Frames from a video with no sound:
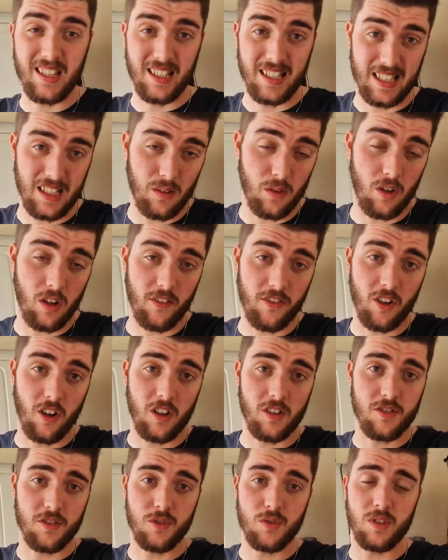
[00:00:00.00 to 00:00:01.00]
And now all I've got
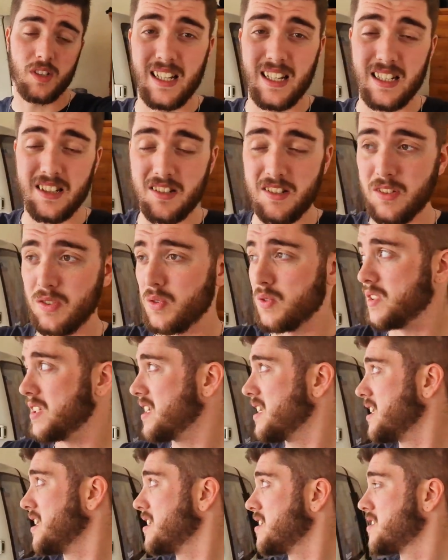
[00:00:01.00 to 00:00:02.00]
to do is do
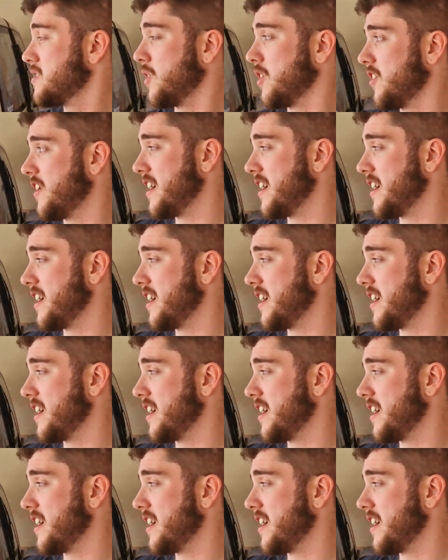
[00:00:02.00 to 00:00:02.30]
the solar